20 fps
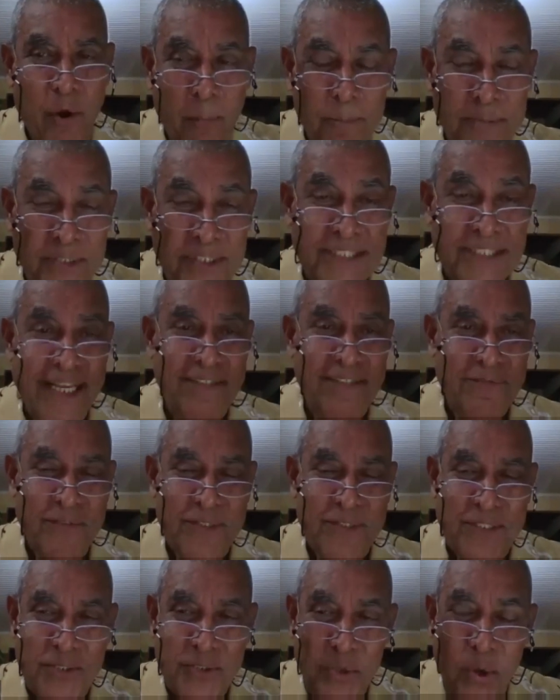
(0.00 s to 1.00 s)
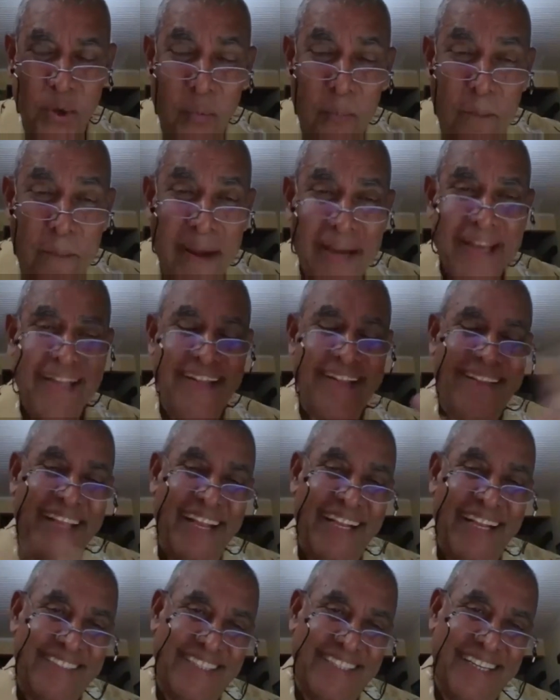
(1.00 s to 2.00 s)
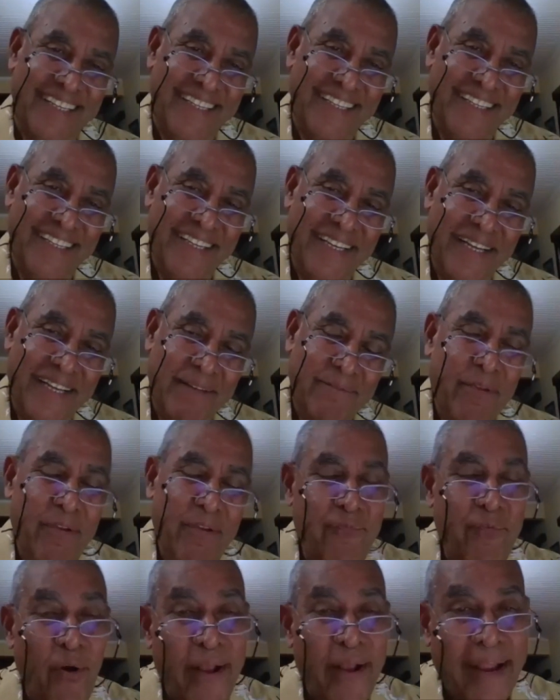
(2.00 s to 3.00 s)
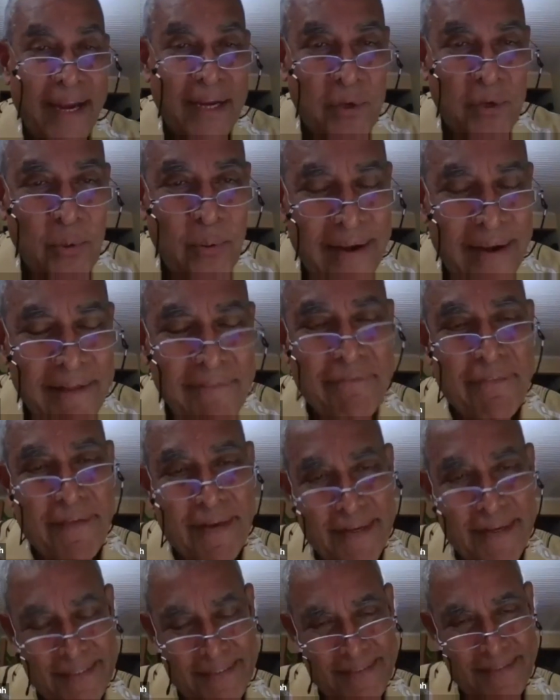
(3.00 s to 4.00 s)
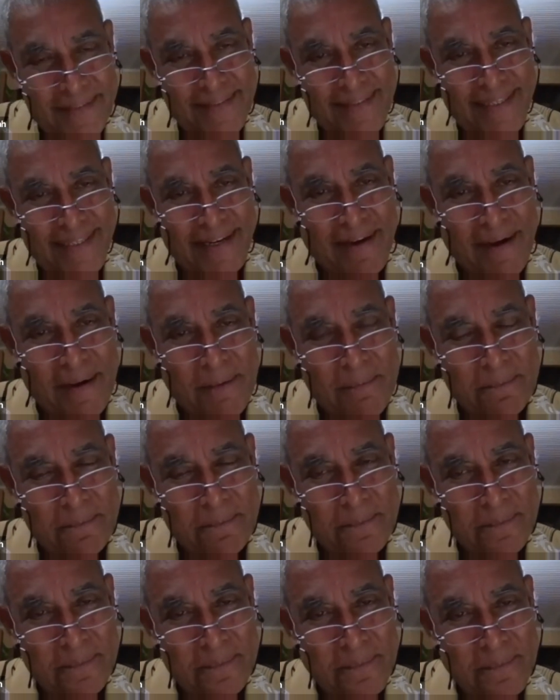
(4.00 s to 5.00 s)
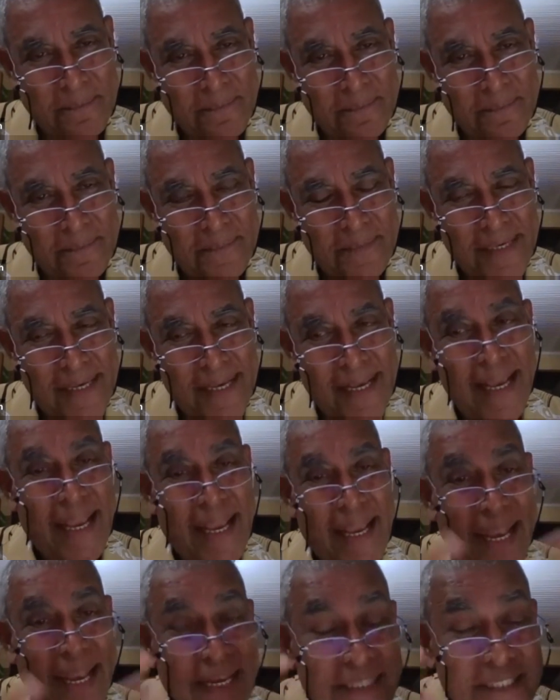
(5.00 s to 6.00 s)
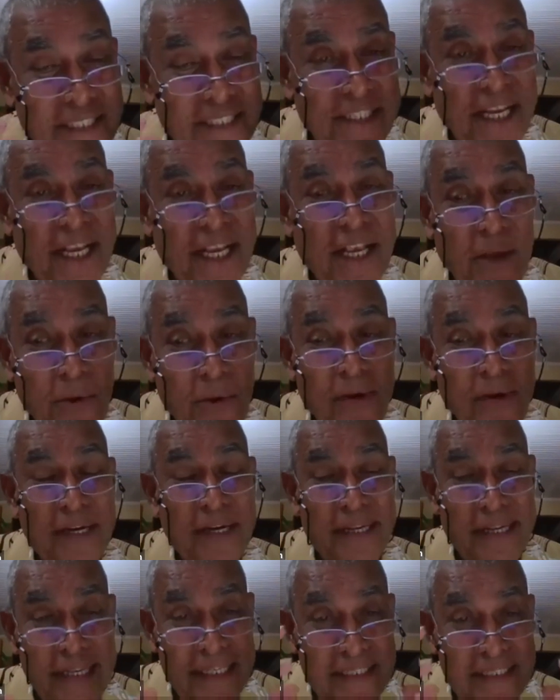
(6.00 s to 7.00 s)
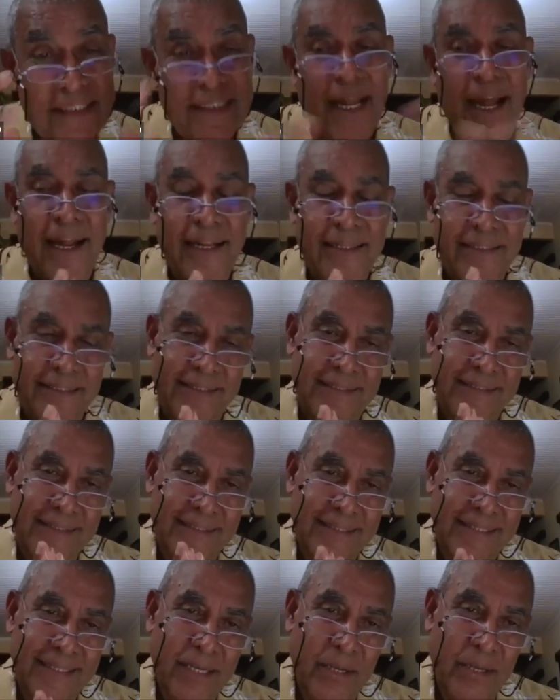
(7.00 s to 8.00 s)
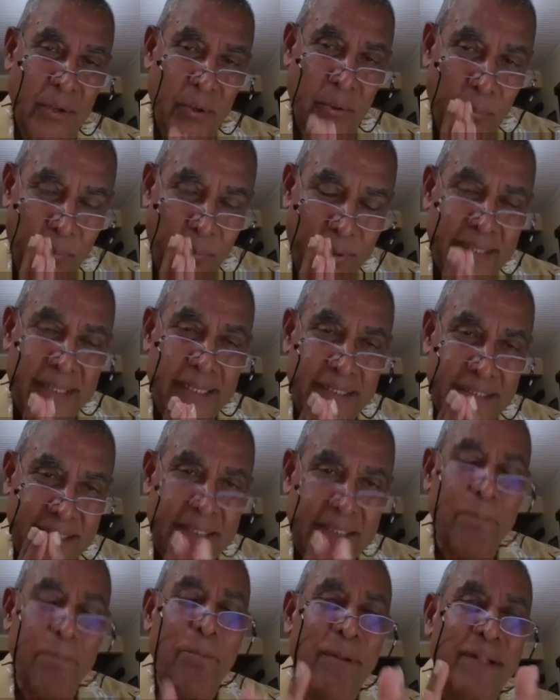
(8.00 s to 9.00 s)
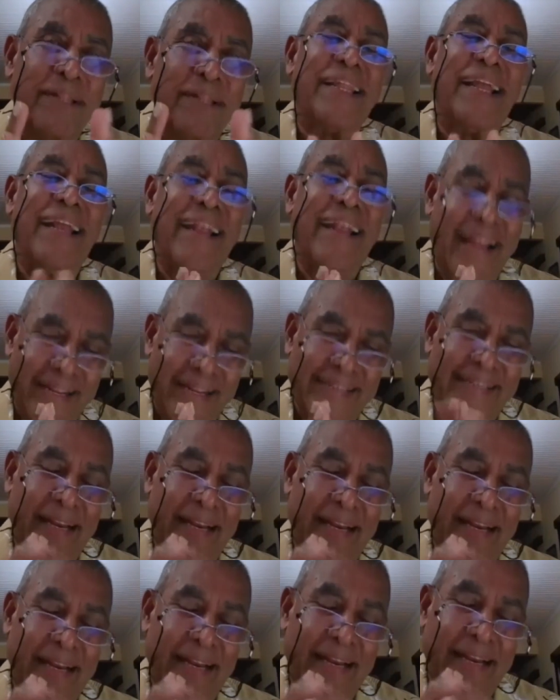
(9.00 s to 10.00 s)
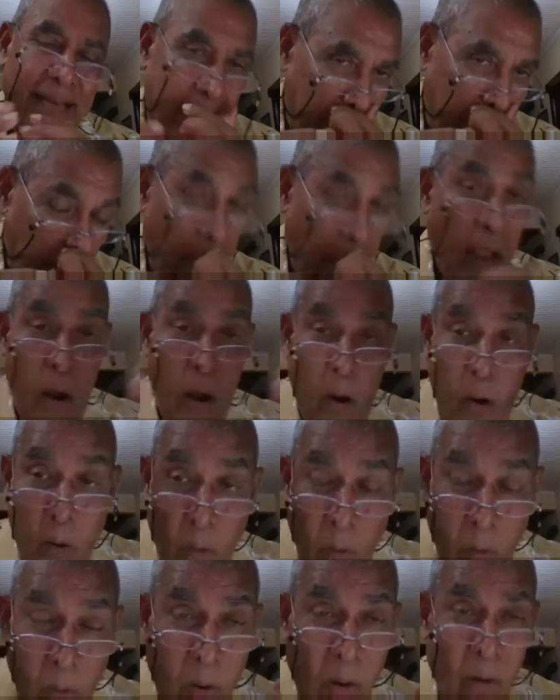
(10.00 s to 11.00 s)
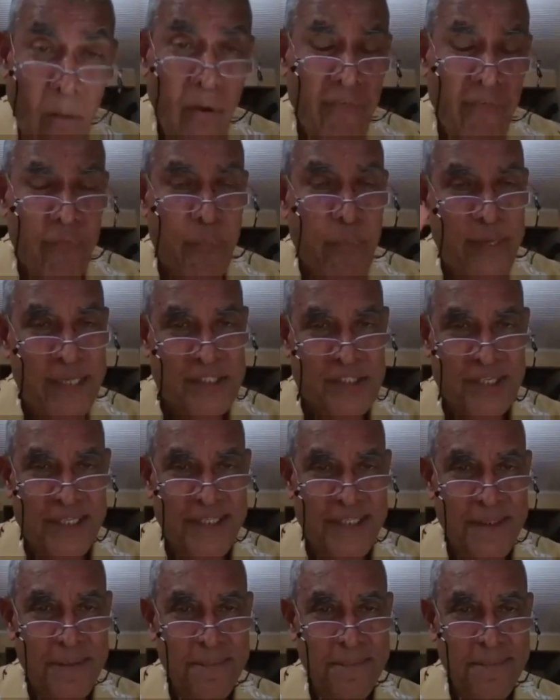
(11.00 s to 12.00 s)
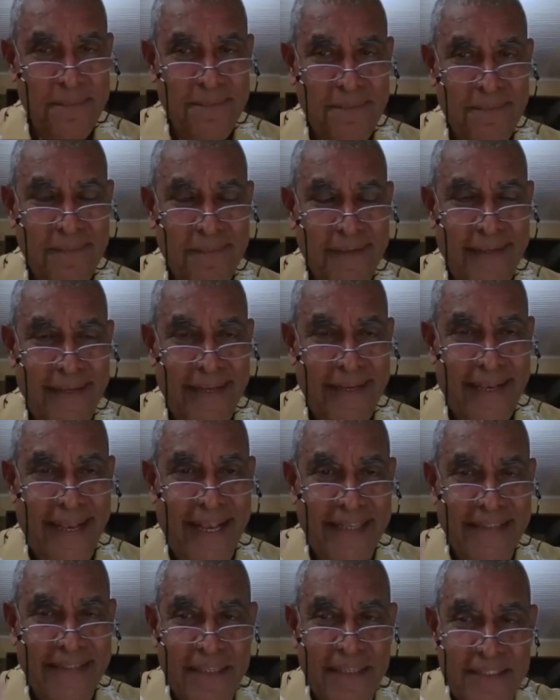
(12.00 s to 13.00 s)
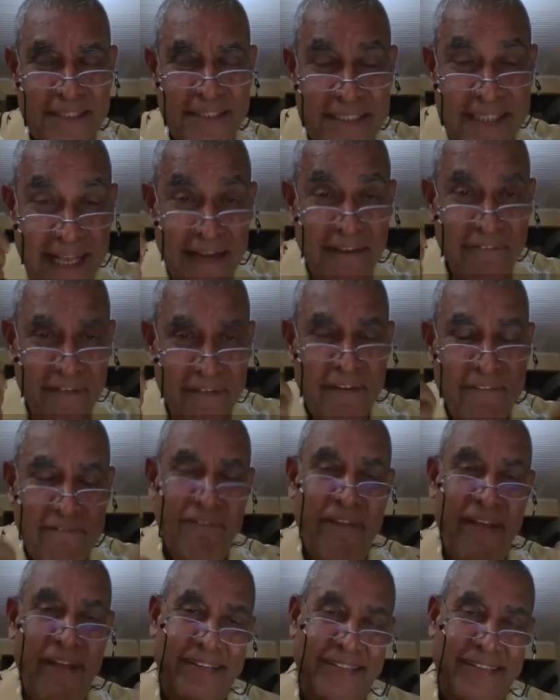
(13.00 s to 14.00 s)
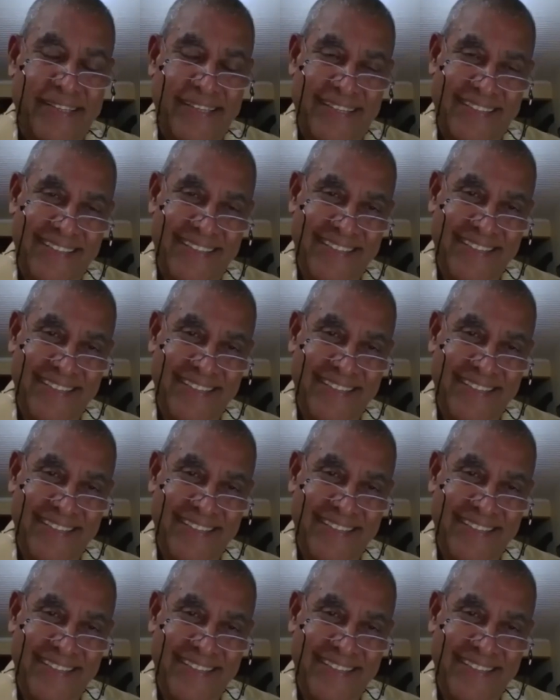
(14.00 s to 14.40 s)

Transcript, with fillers: obsessed with so many things, huh? we forget to live. Ikram. Insecurity starts with a simple thing like that, Lana. all of which uh, is self inflicted,